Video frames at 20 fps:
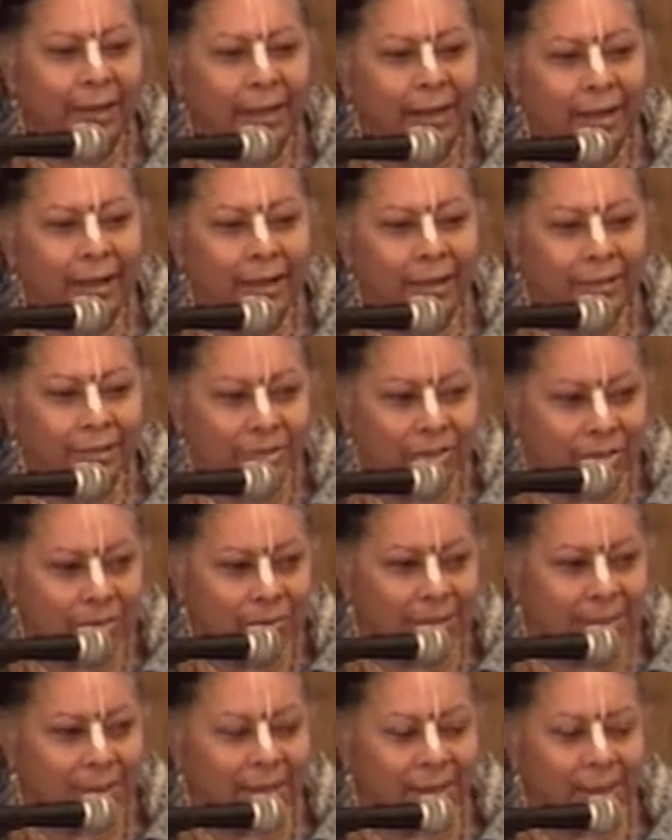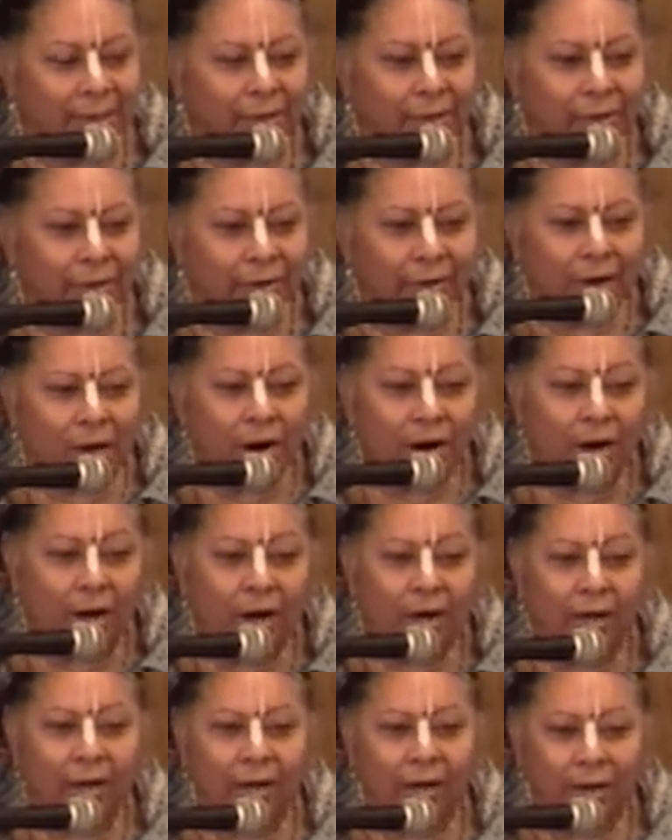And she was getting in her
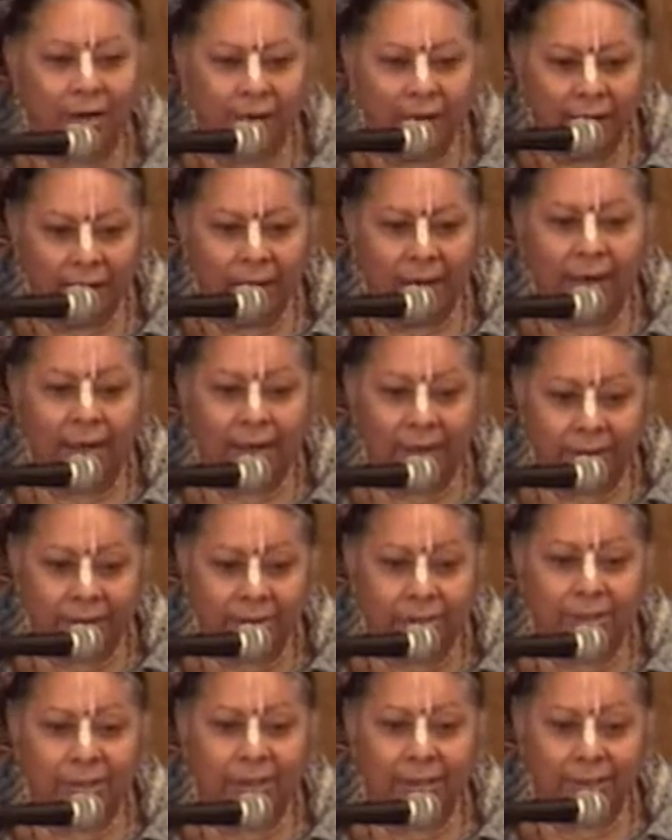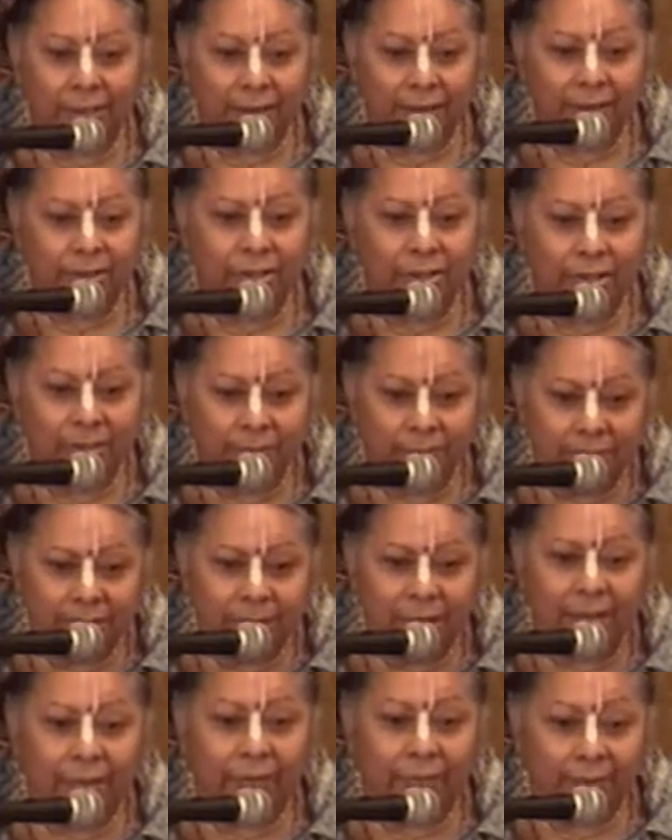car, actually, and she was
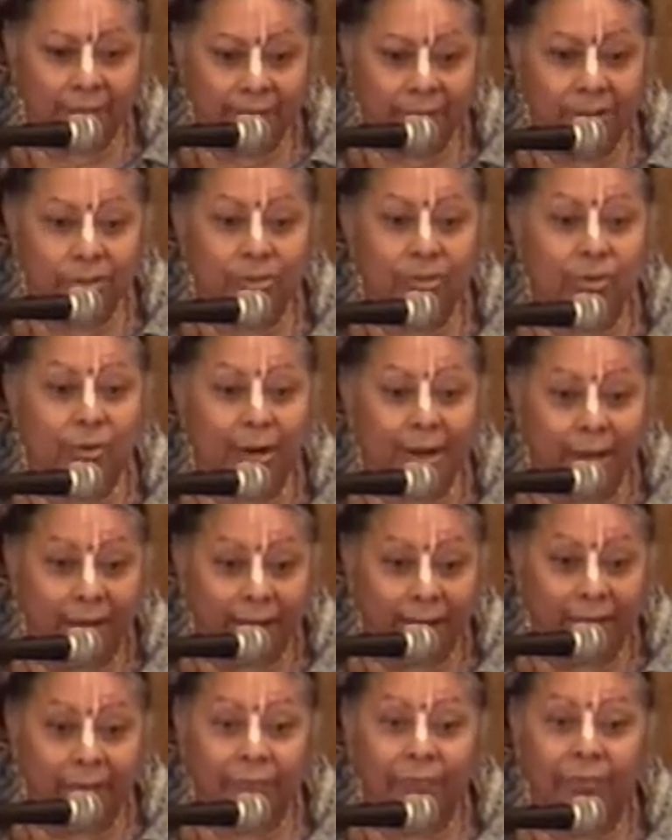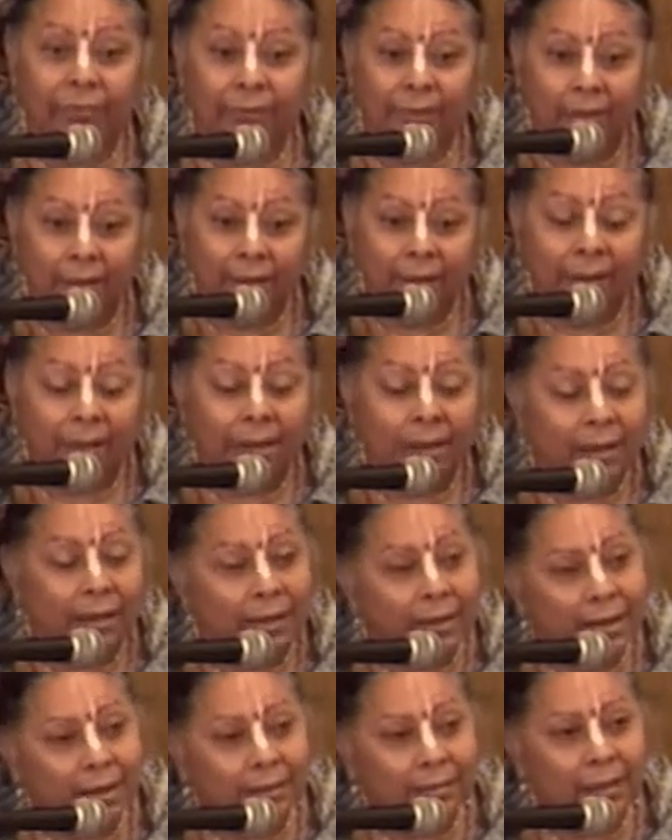getting ready to drive. And
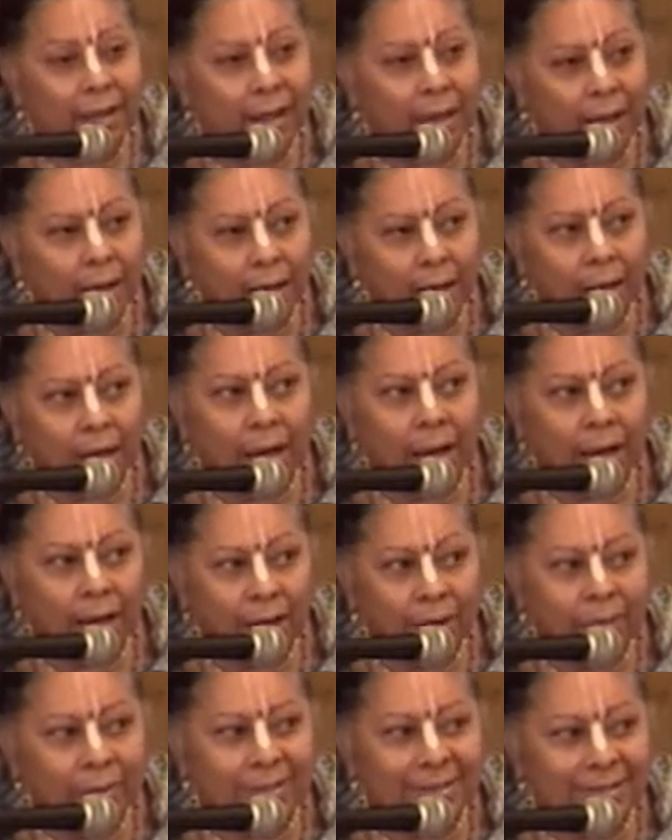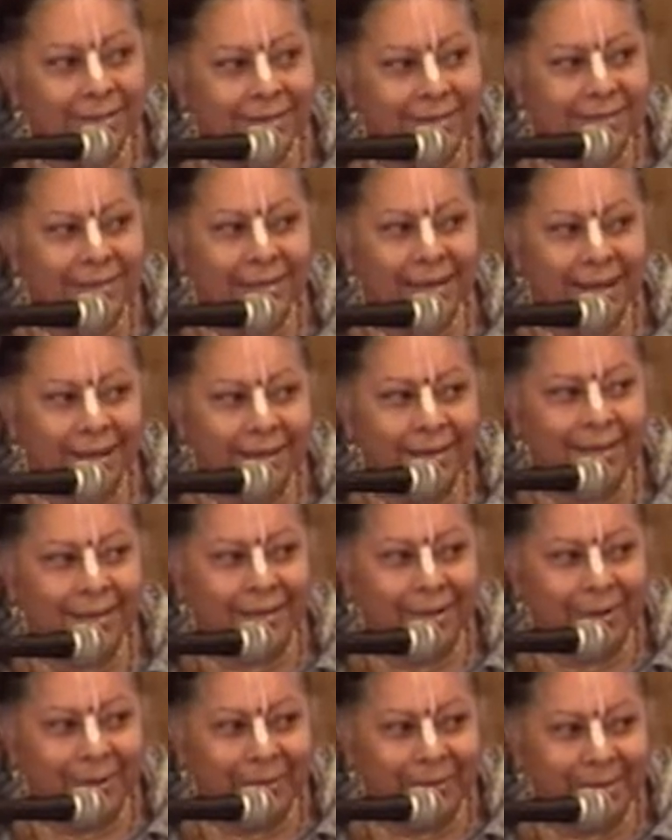I thought, how is this lady
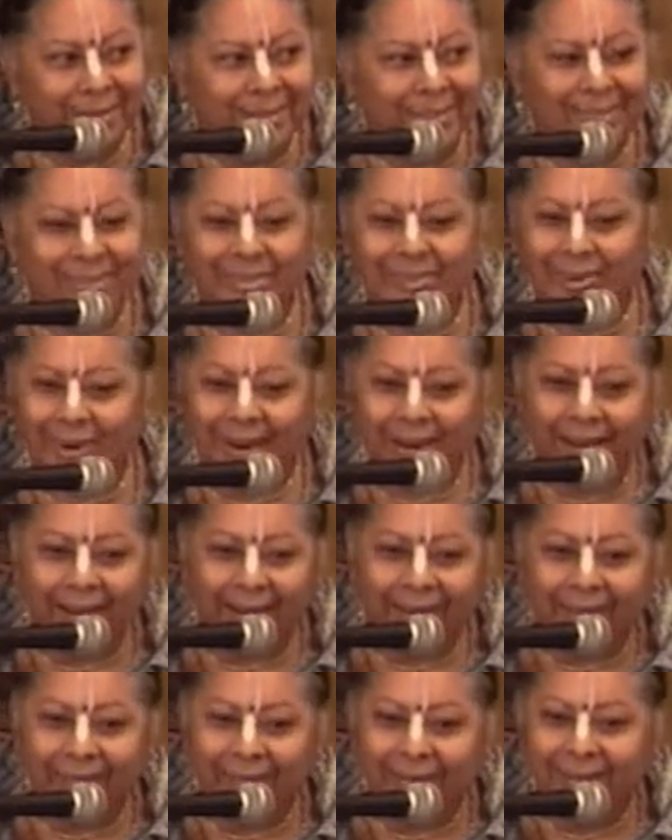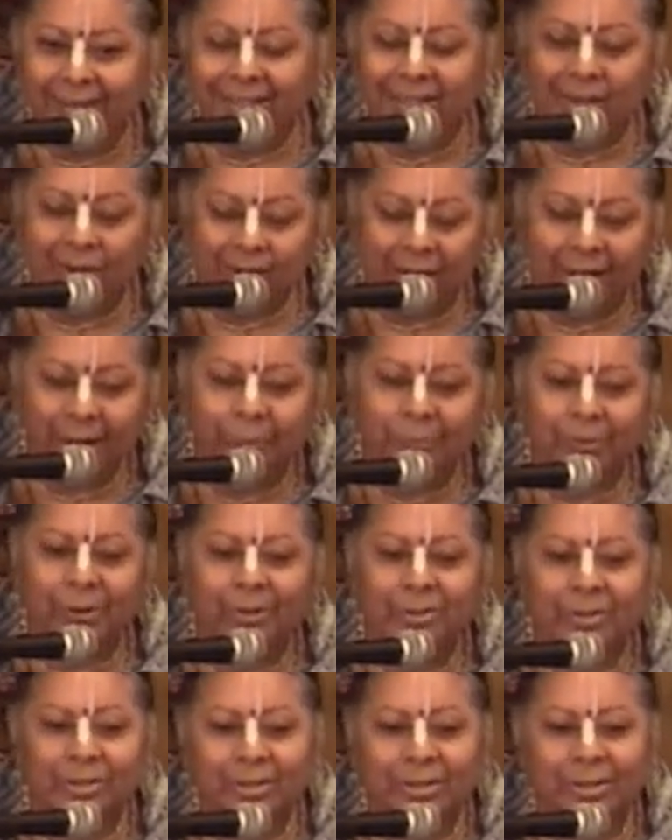going to drive? And so I
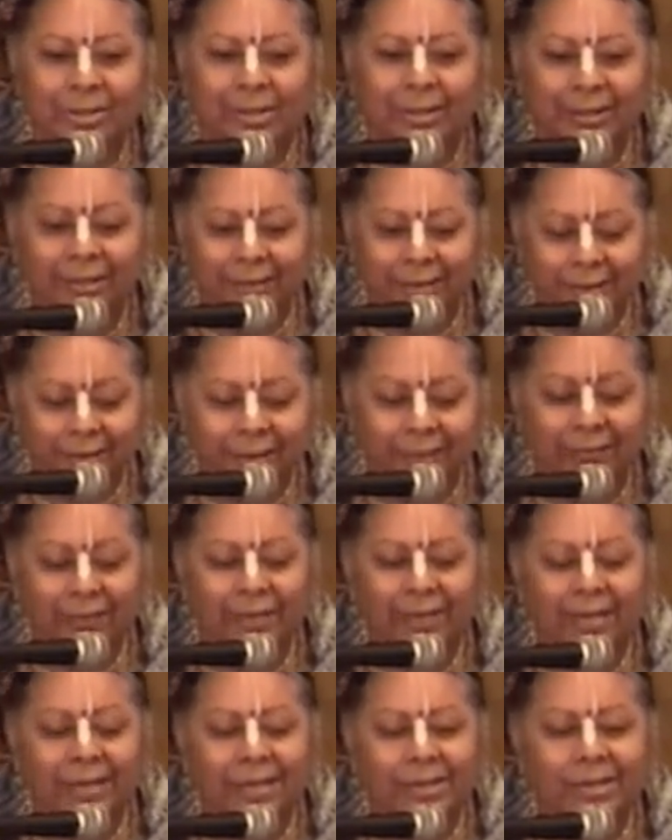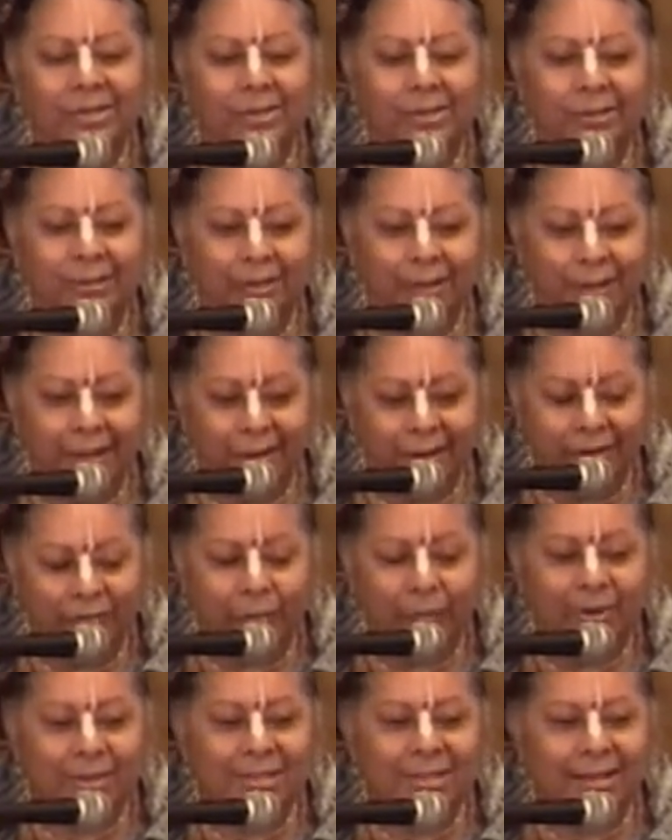approached her, given the nature, the kind of
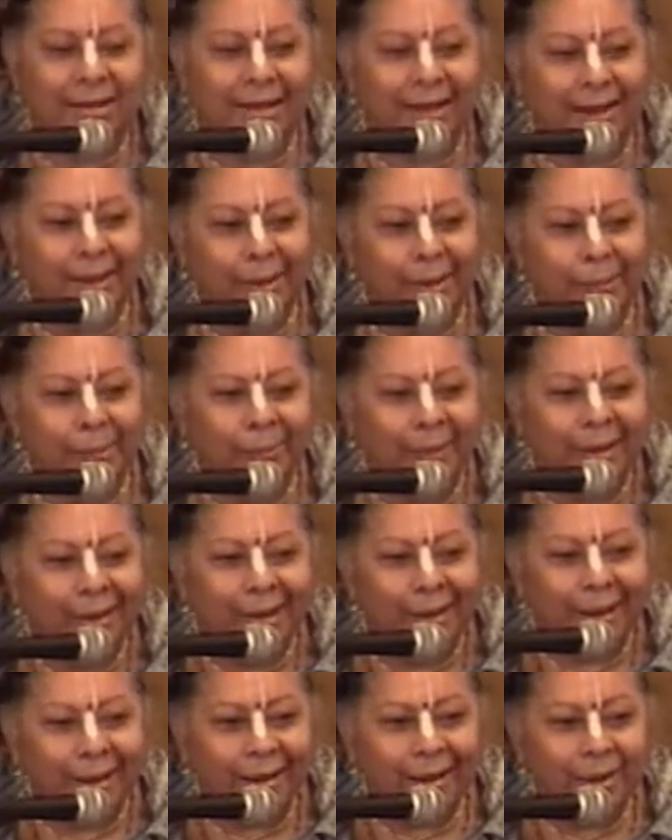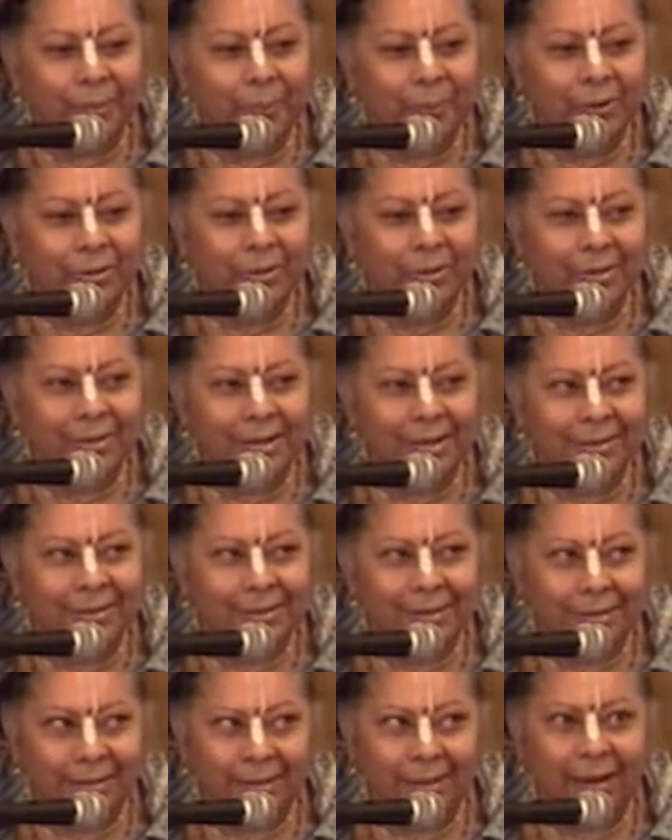person that I am. I approached her and I
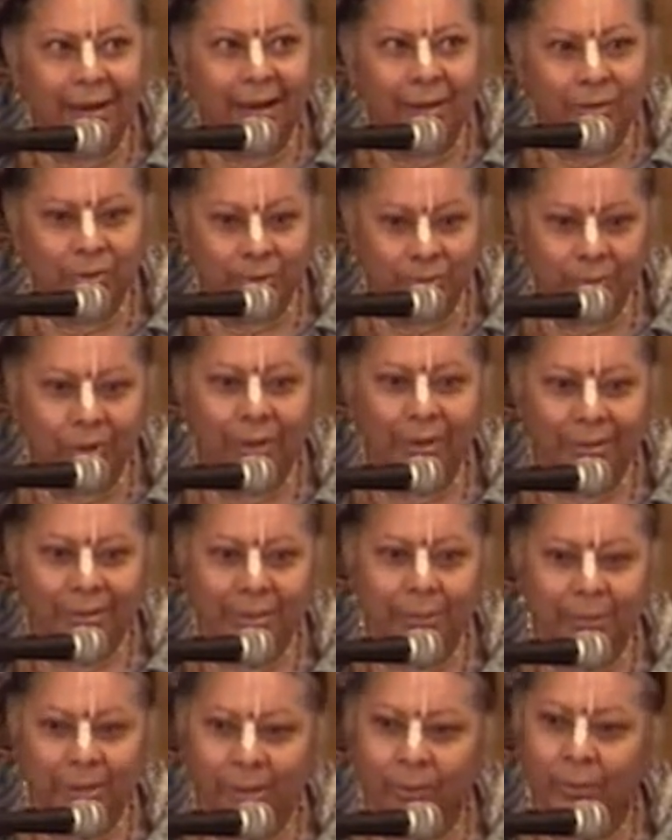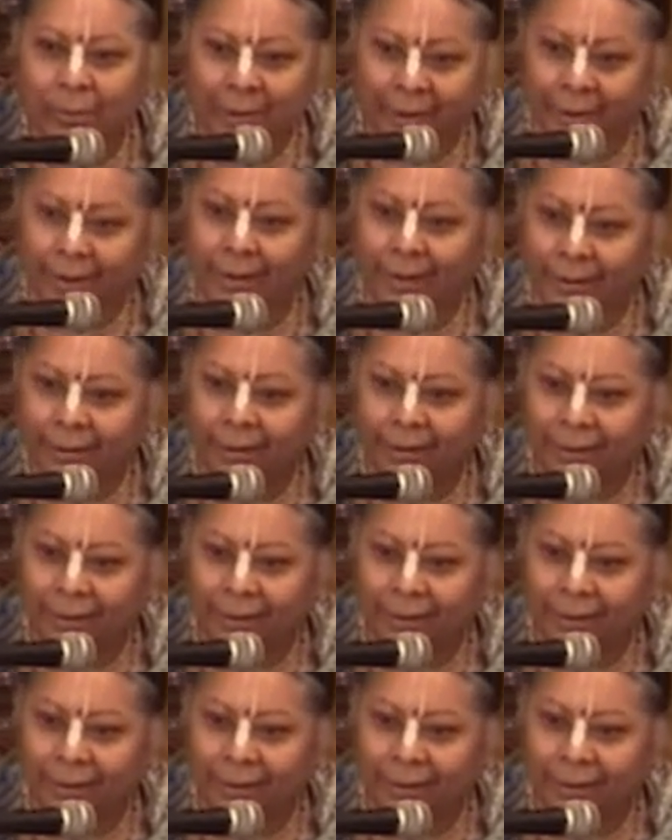said, are you going to be okay?